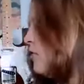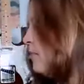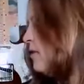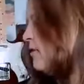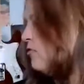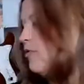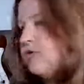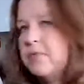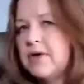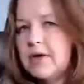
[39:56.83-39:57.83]
going to play through
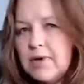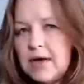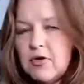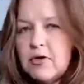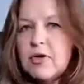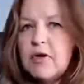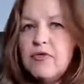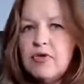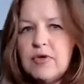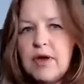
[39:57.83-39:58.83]
this picking pattern a
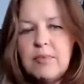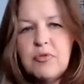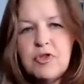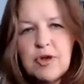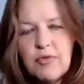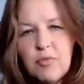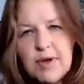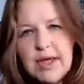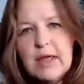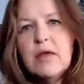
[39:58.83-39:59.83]
few times, whichever
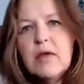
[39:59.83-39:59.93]
way